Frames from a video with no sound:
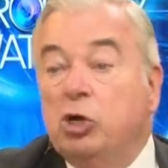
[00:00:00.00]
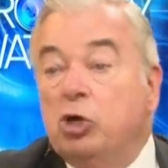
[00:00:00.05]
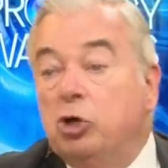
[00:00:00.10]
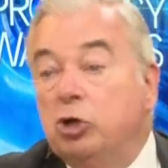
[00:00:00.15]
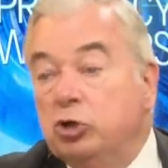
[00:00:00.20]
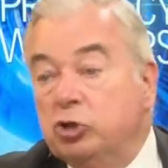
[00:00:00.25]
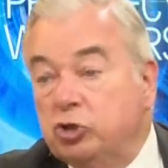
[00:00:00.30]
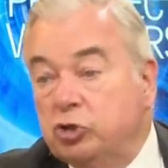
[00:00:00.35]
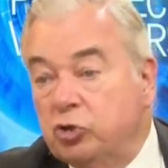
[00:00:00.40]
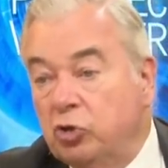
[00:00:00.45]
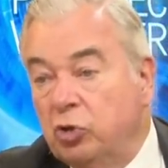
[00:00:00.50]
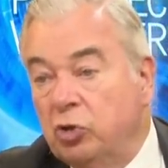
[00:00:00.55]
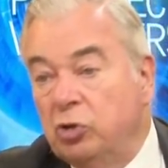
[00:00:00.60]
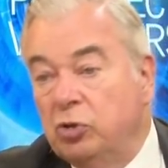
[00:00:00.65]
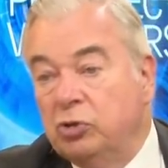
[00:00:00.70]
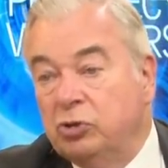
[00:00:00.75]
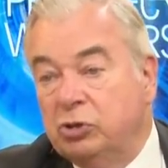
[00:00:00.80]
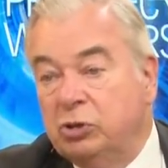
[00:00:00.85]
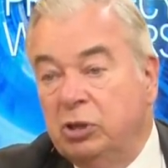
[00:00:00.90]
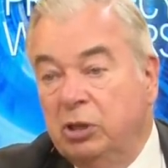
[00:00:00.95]

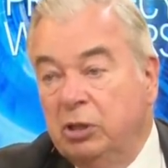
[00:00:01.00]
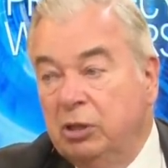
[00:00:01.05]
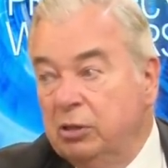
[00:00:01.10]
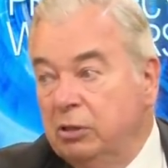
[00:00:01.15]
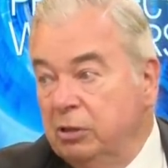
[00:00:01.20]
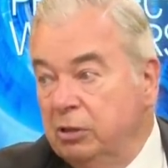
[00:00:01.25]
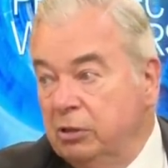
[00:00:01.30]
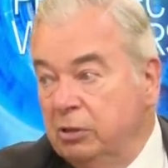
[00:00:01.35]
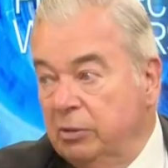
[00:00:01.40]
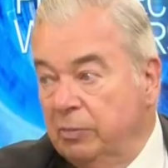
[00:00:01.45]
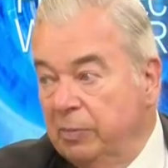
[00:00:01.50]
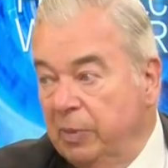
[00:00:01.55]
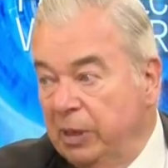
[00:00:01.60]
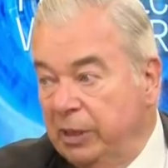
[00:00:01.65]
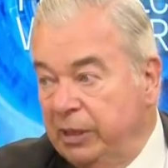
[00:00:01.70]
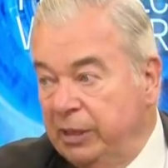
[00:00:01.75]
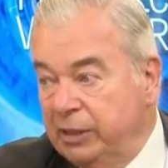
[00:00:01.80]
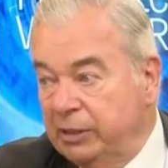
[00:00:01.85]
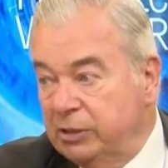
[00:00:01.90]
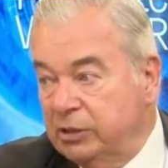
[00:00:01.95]
controls the
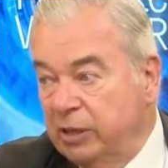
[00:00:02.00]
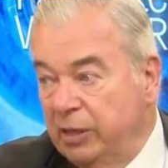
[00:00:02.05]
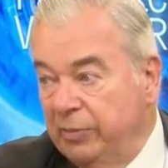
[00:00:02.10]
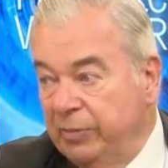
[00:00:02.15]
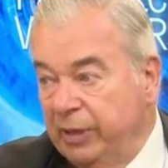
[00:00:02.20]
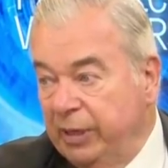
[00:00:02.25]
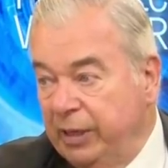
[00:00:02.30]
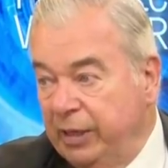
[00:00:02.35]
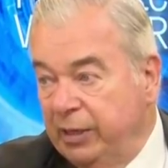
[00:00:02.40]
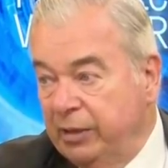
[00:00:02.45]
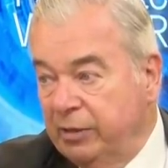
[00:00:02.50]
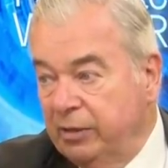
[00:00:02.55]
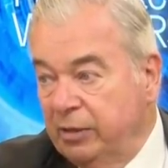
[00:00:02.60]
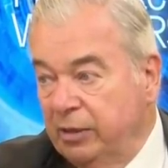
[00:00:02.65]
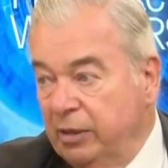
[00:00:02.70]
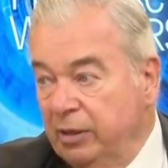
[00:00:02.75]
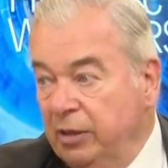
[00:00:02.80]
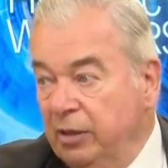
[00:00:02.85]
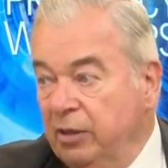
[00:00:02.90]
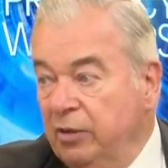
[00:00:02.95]
monies coming in
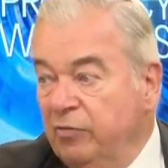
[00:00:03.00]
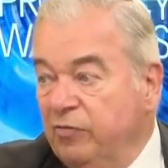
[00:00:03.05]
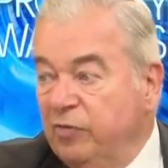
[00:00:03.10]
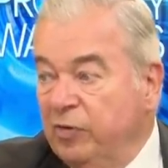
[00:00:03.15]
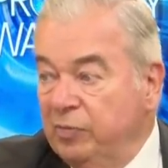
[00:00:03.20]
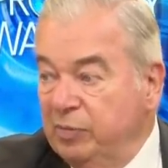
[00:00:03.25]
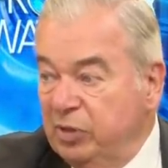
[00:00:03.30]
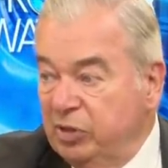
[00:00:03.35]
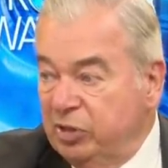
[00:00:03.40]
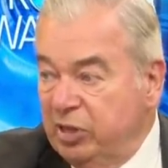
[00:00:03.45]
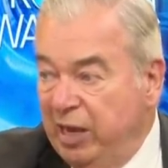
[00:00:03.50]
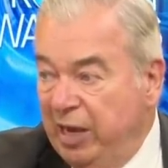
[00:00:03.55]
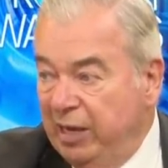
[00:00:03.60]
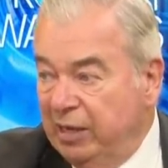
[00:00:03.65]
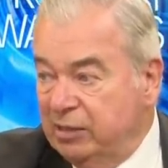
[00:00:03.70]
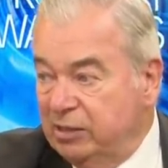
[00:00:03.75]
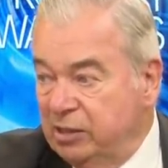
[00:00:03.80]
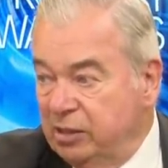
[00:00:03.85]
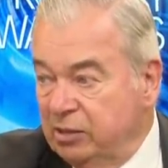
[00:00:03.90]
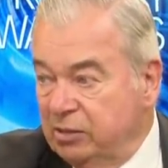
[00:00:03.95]
from the
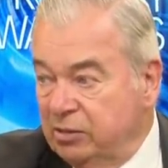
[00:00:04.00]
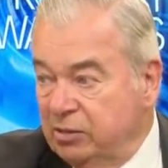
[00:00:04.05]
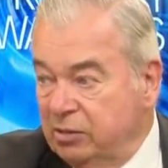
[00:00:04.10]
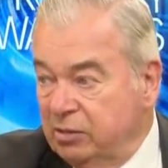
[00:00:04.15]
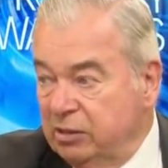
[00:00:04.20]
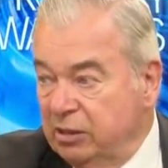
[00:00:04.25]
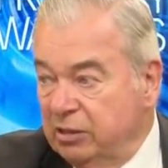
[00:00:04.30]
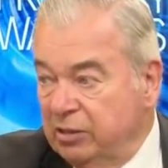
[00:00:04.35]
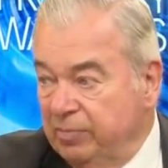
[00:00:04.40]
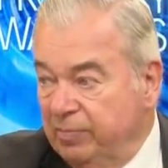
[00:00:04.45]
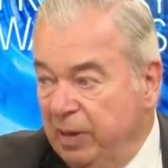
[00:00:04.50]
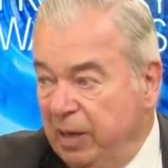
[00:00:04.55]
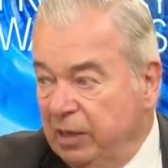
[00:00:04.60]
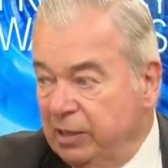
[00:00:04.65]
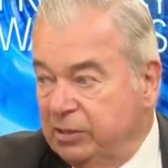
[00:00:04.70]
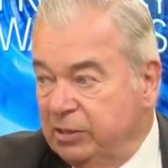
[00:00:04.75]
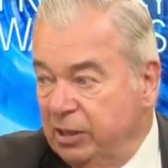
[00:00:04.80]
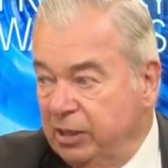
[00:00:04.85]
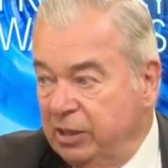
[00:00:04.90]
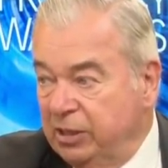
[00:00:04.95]
taxes that the
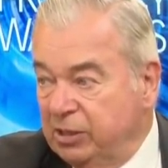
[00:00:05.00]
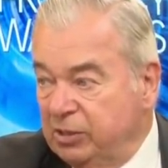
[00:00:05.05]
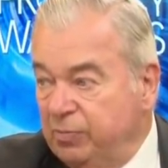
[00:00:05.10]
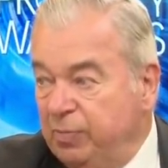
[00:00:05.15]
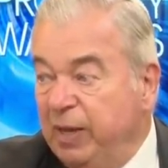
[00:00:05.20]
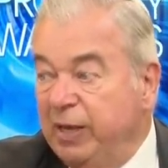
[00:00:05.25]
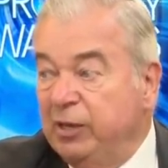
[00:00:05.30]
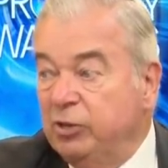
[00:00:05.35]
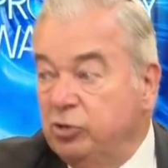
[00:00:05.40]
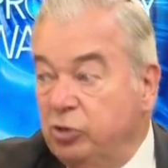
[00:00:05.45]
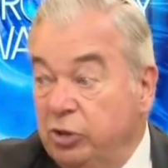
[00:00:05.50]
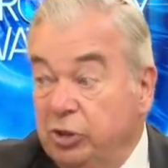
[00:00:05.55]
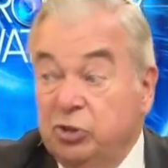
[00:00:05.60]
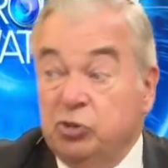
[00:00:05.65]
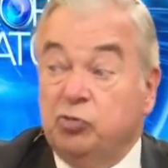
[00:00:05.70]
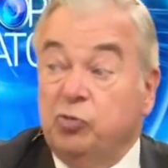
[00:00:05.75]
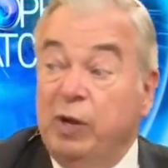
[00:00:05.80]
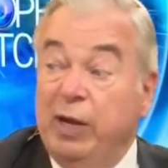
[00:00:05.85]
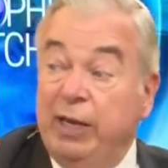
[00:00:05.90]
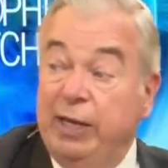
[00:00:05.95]
Palestinians pay to the
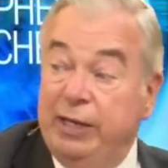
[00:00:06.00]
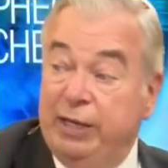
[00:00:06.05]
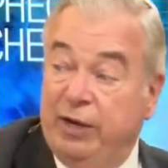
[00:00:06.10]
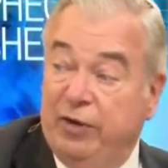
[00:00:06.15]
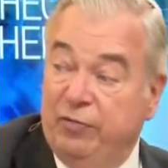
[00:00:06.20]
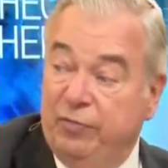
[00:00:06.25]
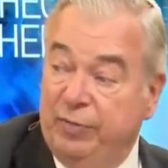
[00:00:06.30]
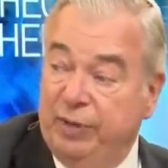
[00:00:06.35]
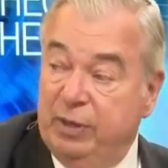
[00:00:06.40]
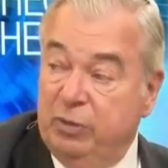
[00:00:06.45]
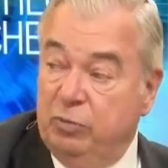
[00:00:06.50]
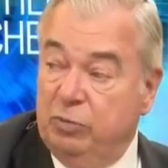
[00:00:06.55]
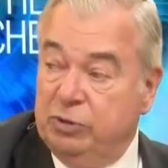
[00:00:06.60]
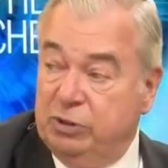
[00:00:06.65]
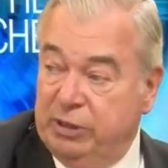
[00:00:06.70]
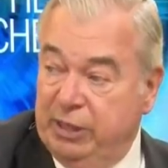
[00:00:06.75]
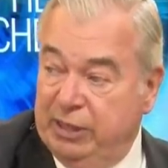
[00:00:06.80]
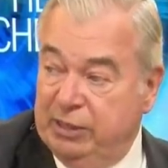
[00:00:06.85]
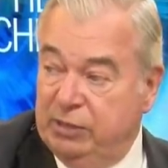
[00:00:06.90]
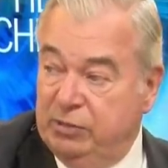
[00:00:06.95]
Israeli government,
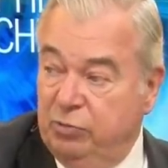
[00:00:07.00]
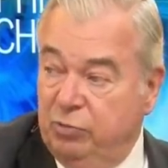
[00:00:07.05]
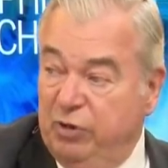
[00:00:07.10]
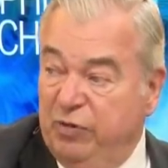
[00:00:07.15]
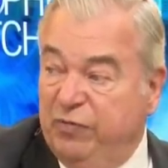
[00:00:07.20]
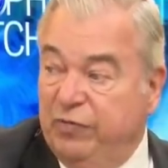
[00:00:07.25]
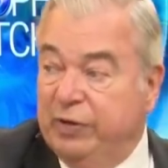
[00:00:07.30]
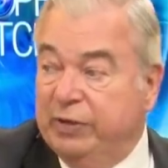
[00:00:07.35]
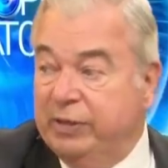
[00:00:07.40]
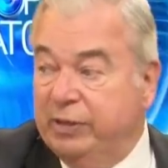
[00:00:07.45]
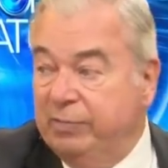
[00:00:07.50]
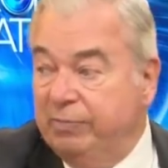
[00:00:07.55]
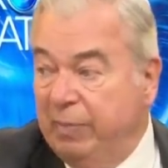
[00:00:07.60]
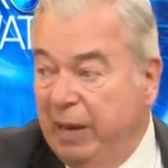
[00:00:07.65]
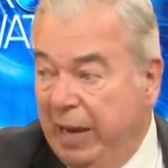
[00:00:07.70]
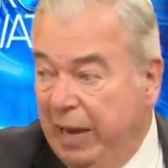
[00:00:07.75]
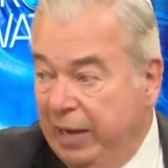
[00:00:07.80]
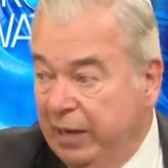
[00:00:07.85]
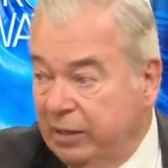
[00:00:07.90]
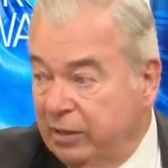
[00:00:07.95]
which gets refunded
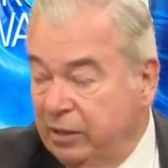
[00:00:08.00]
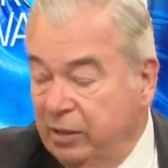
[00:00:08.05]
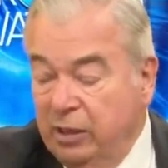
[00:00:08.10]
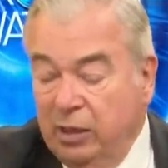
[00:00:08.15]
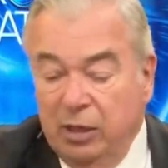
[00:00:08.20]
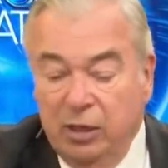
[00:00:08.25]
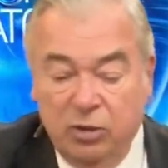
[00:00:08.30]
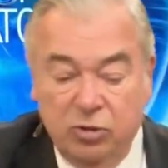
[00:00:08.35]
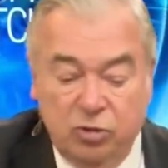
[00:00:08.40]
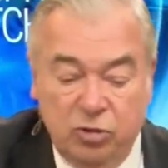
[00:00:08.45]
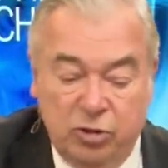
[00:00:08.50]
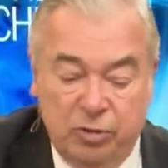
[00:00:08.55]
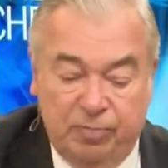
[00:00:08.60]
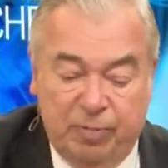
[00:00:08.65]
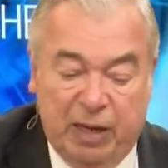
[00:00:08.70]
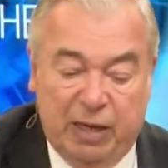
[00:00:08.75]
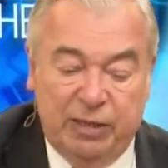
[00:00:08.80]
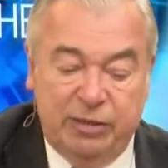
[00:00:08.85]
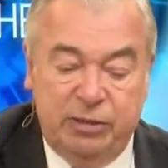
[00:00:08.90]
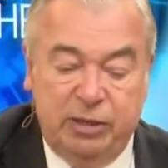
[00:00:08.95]
back to the
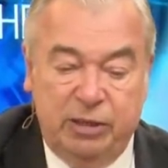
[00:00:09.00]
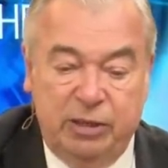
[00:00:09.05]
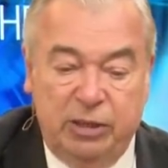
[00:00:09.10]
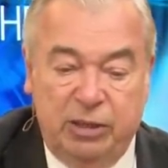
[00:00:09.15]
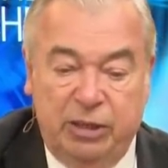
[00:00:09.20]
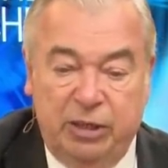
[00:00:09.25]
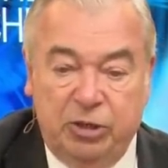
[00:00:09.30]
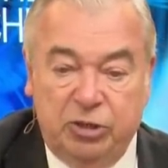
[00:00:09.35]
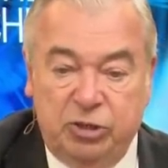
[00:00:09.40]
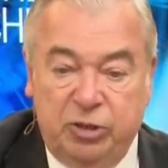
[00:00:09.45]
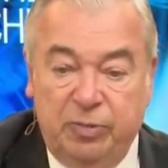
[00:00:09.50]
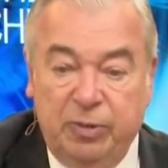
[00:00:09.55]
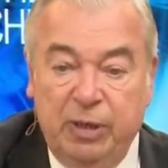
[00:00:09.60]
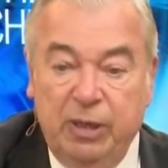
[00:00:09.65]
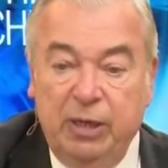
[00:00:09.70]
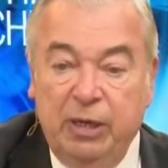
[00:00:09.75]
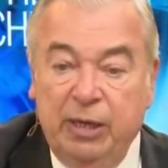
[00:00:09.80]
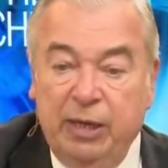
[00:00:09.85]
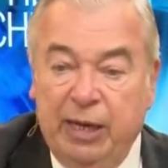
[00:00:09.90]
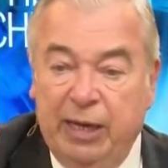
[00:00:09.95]
Palestinian leadership.
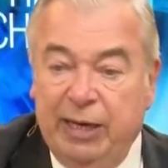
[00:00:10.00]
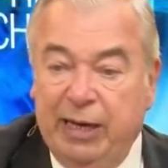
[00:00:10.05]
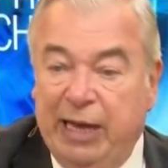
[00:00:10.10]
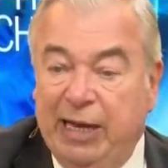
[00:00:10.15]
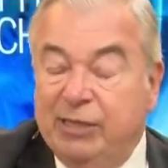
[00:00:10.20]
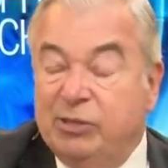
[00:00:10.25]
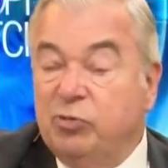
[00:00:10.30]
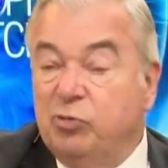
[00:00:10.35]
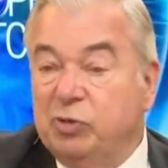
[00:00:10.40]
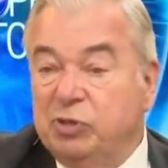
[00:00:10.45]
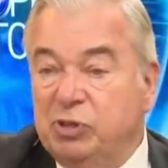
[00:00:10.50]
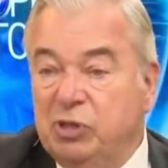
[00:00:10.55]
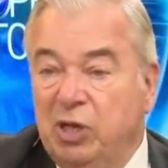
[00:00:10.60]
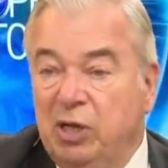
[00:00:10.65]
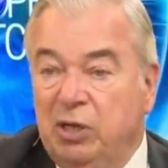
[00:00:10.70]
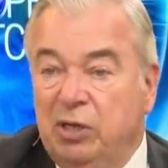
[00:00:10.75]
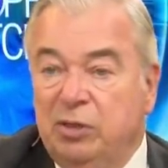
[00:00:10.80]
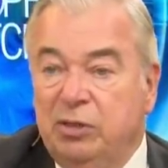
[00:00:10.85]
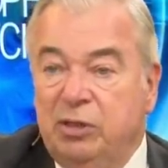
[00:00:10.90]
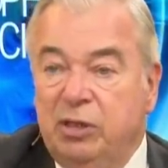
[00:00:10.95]
And as a
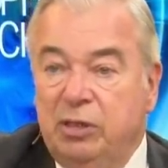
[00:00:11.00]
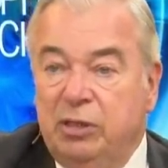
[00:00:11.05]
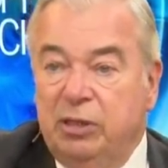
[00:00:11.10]
result,